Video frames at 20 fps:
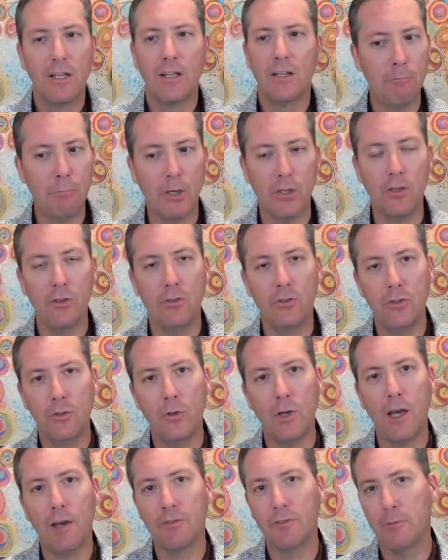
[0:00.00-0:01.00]
but you do
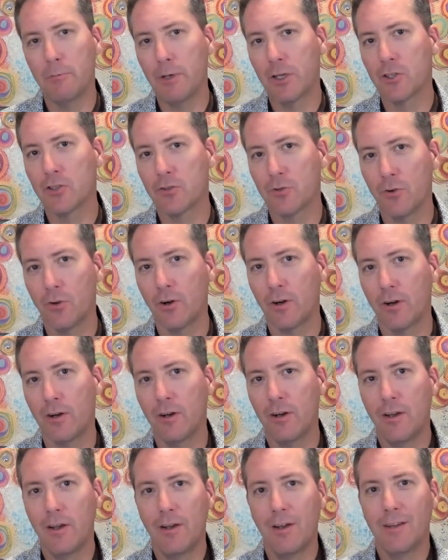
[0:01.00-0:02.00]
have to make
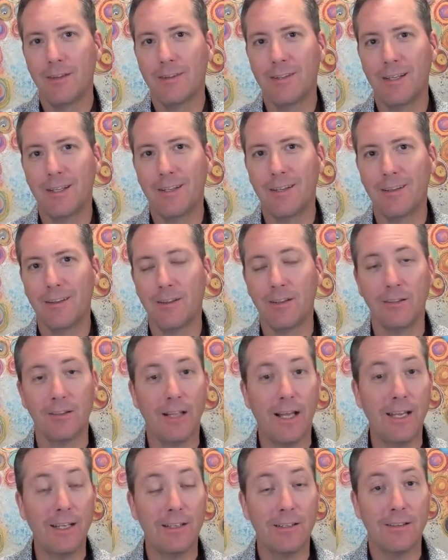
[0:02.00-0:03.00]
sure that the
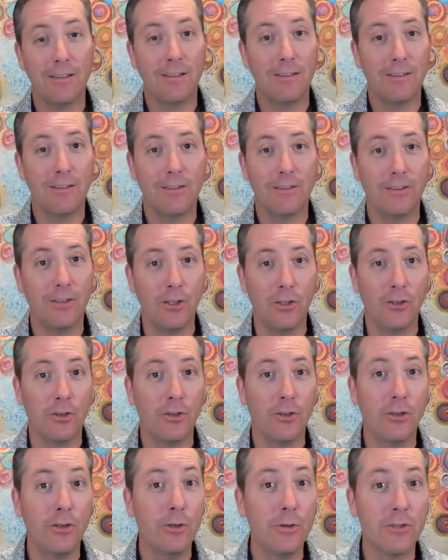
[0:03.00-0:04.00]
light that you're
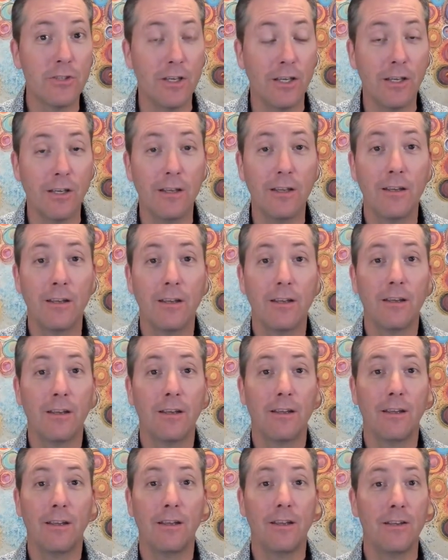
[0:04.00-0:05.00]
using
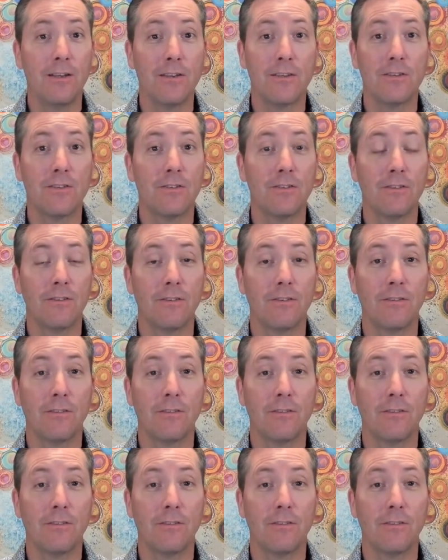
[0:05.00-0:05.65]
is